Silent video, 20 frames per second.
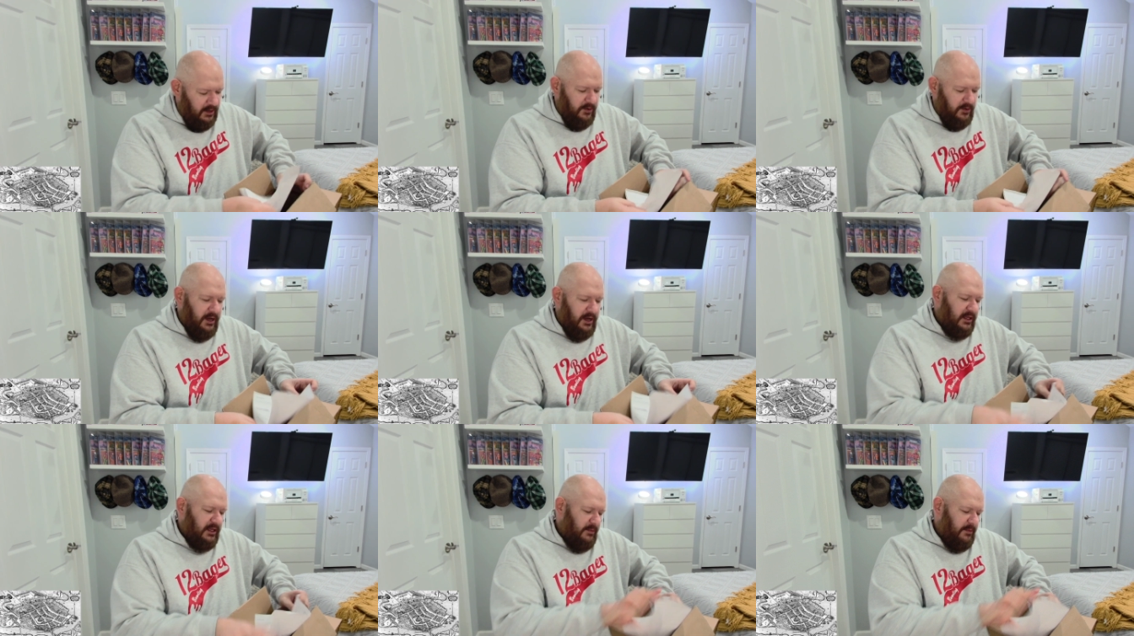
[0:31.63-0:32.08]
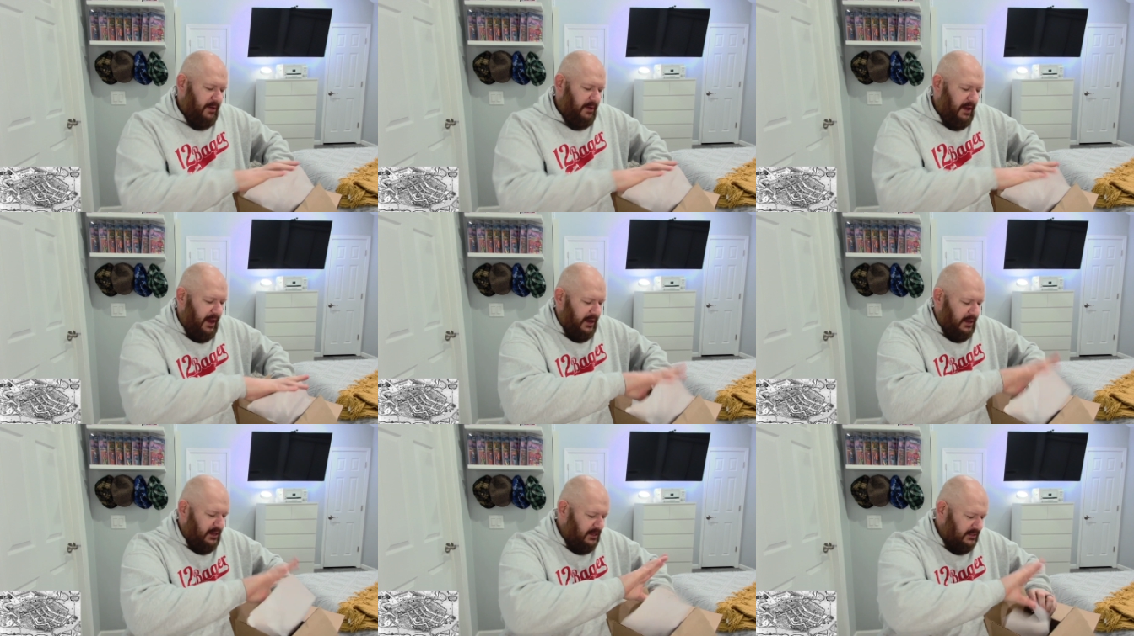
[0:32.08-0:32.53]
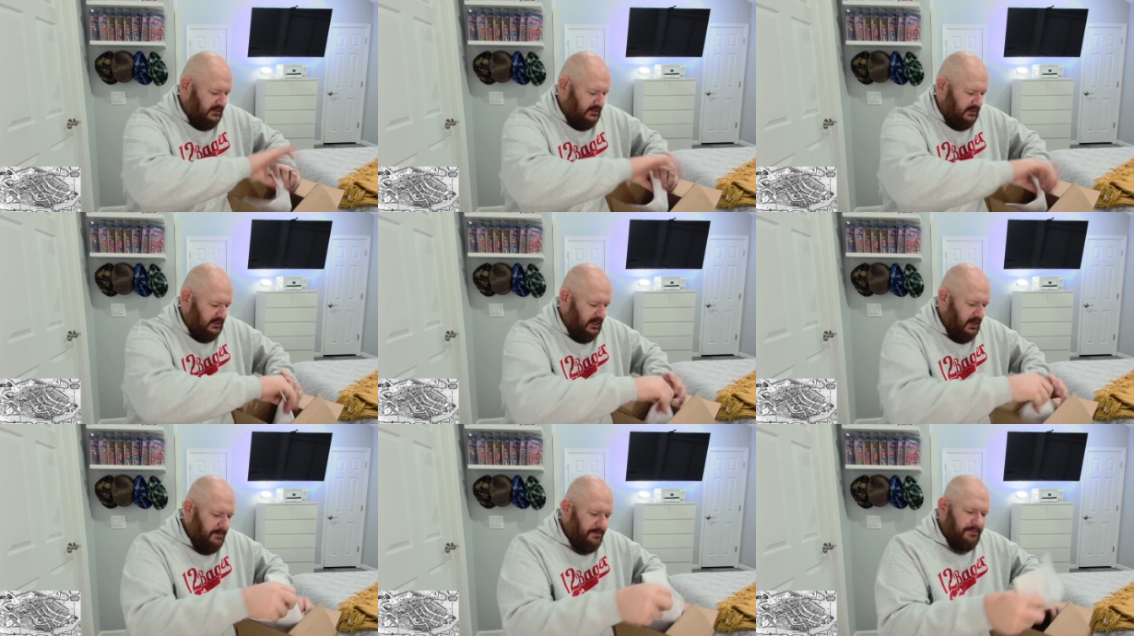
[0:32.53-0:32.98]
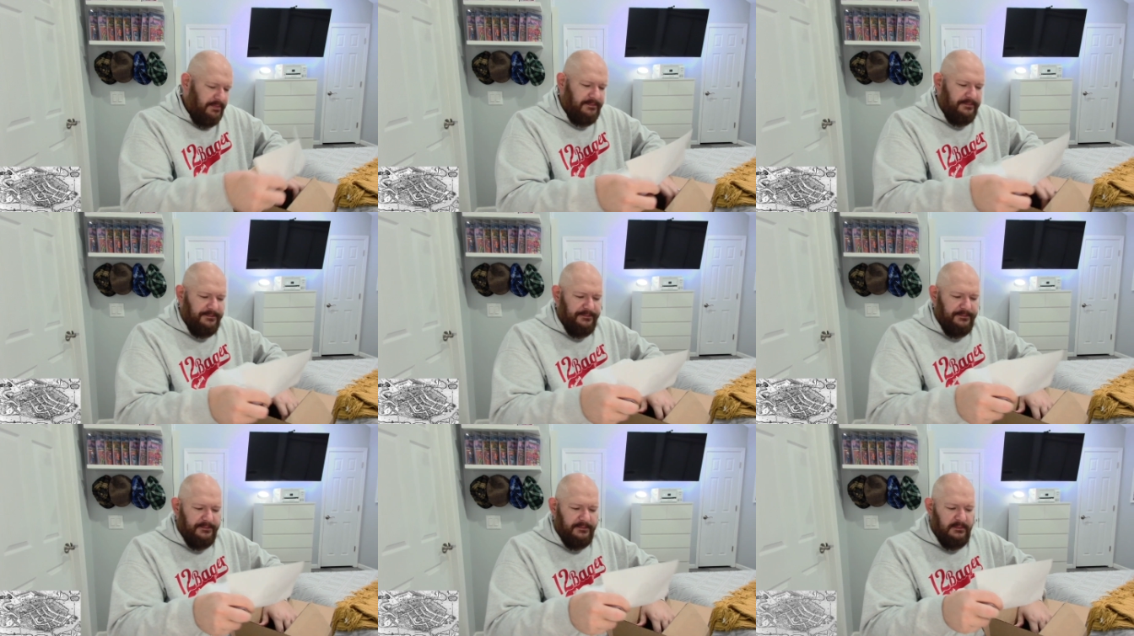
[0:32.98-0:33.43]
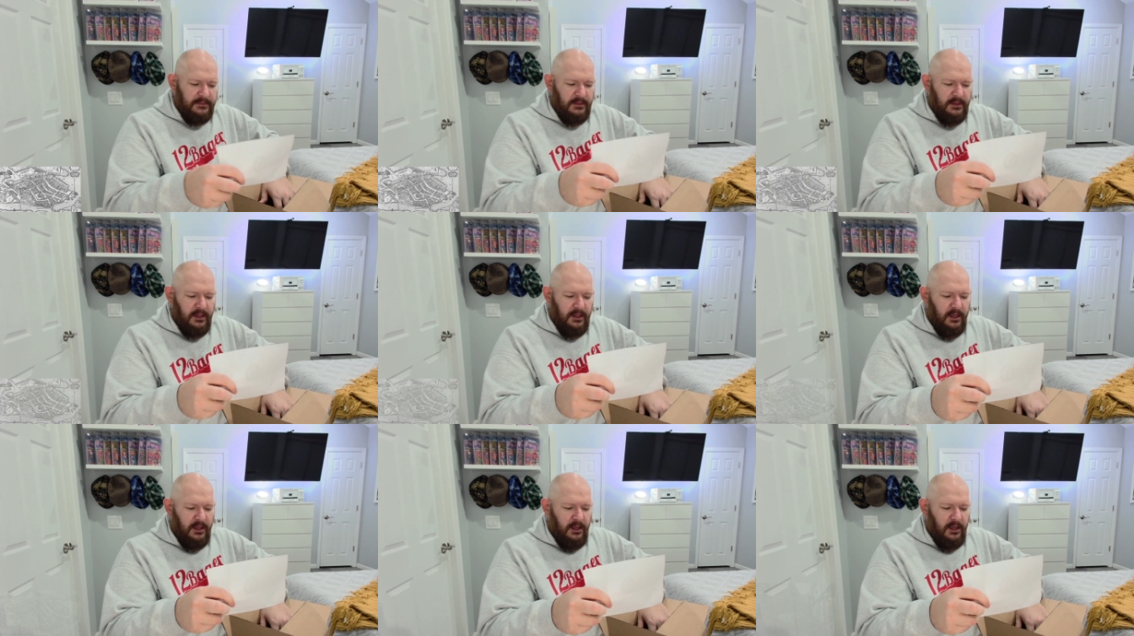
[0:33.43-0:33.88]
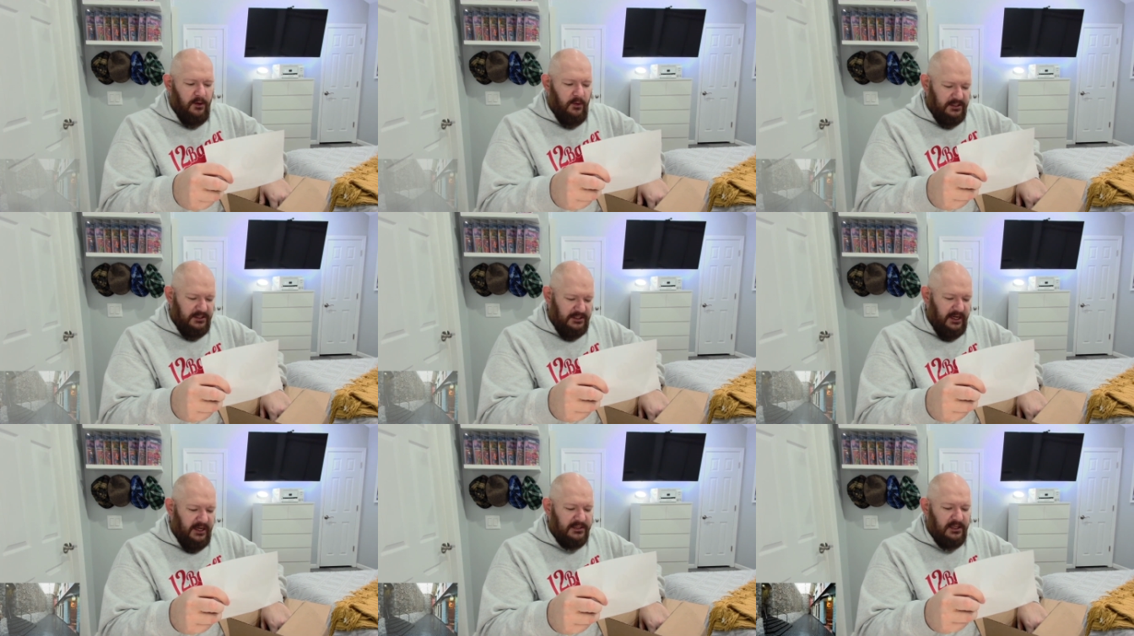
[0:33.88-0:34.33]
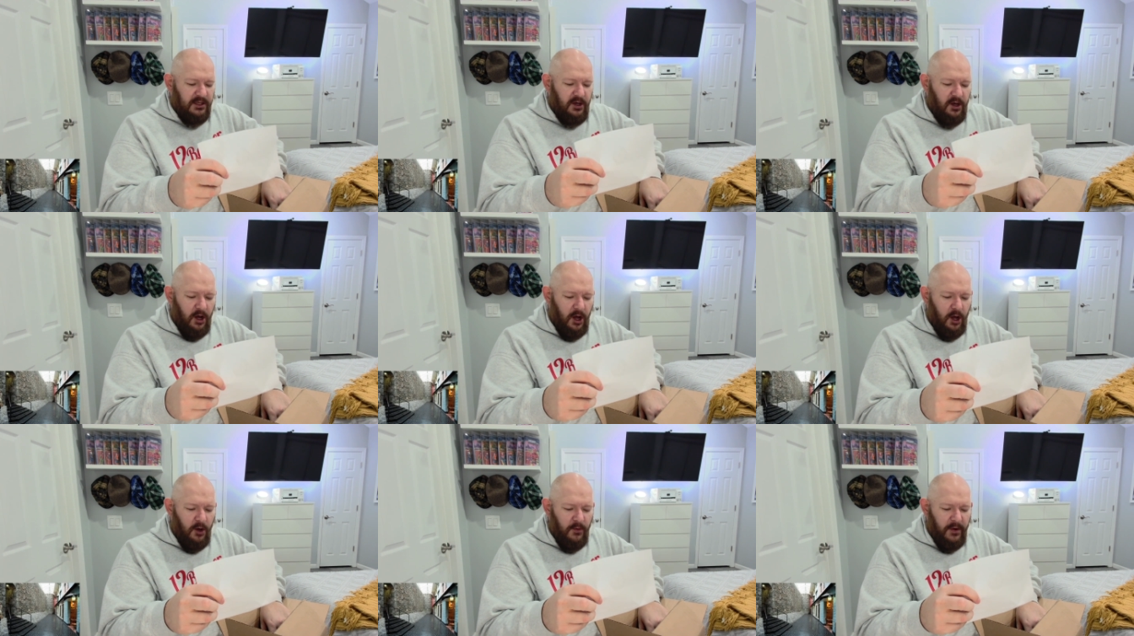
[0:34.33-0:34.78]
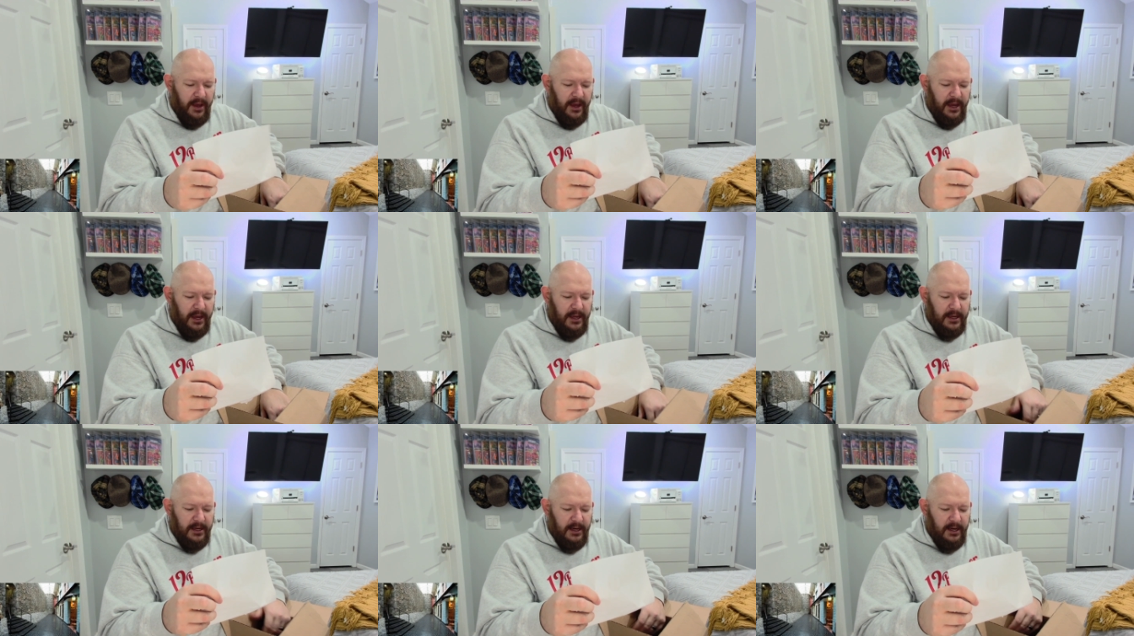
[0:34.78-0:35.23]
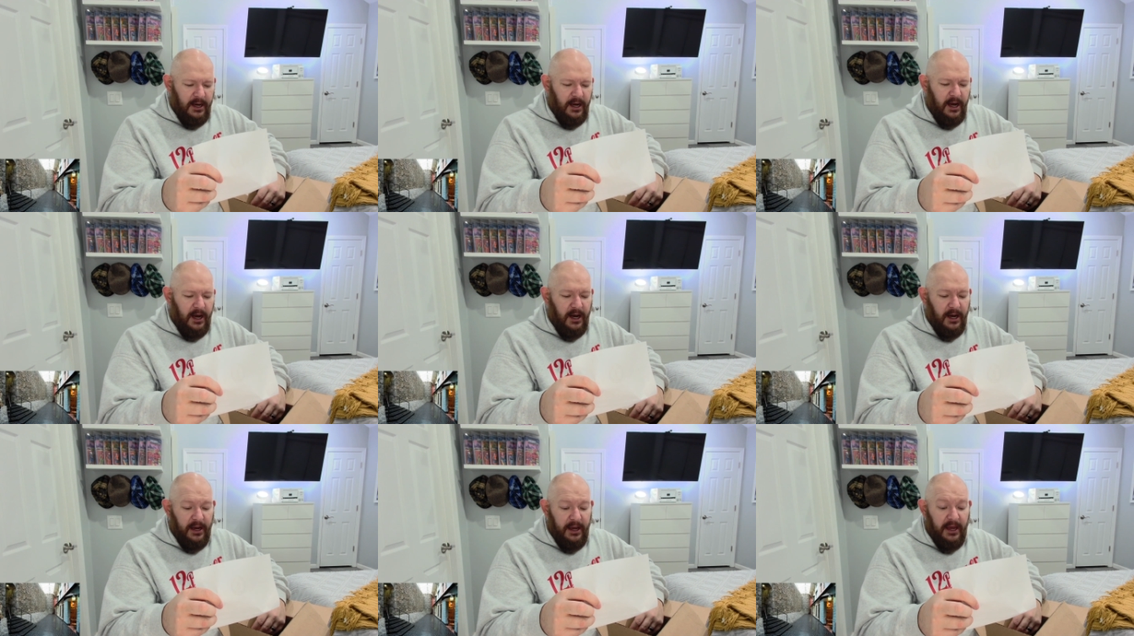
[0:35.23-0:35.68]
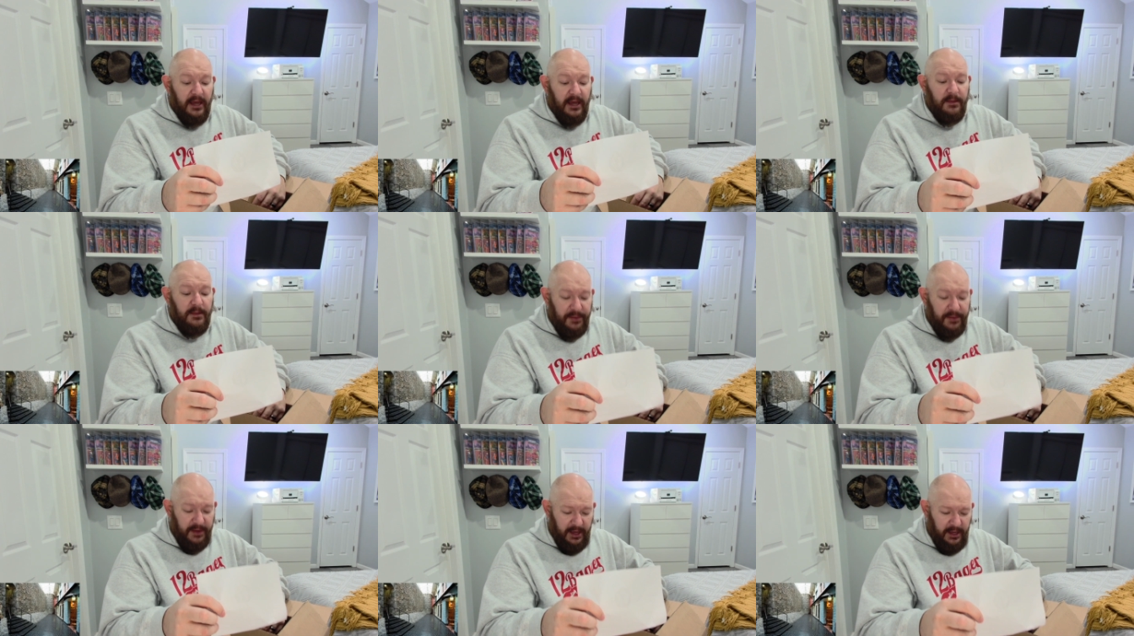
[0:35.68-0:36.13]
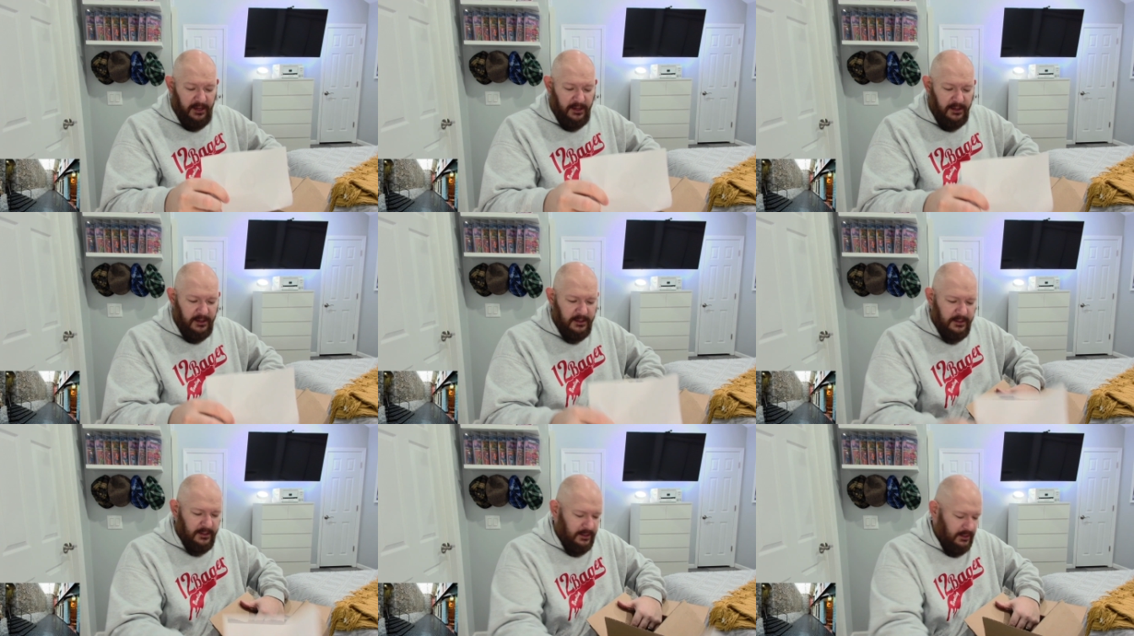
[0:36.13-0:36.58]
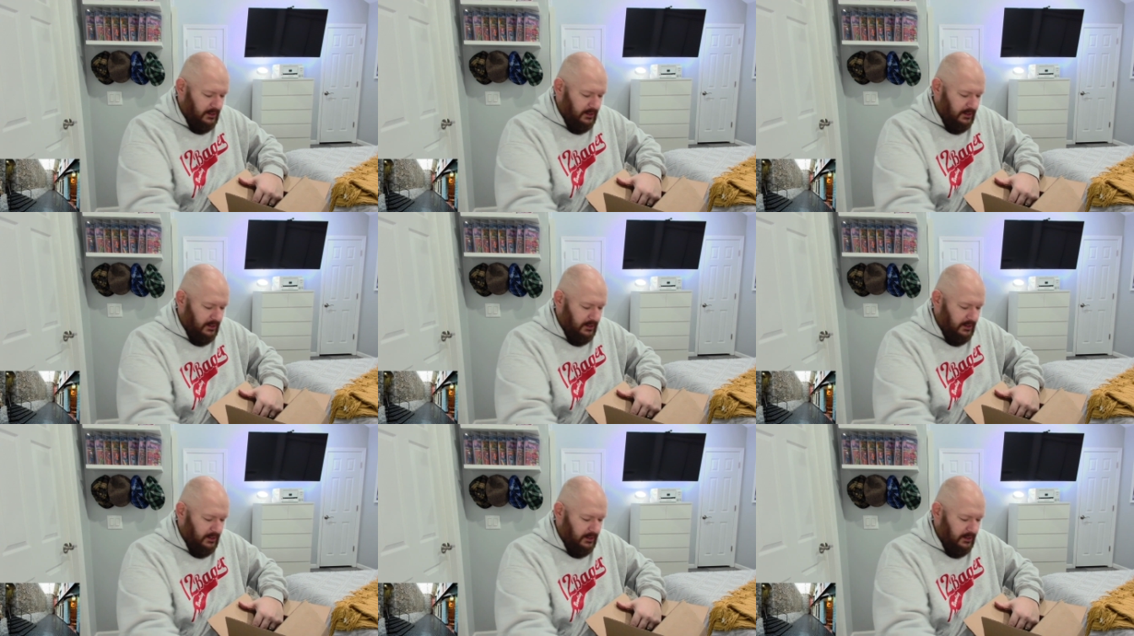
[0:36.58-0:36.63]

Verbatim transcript: We got the packing slip which has the Galway uh, and a pen.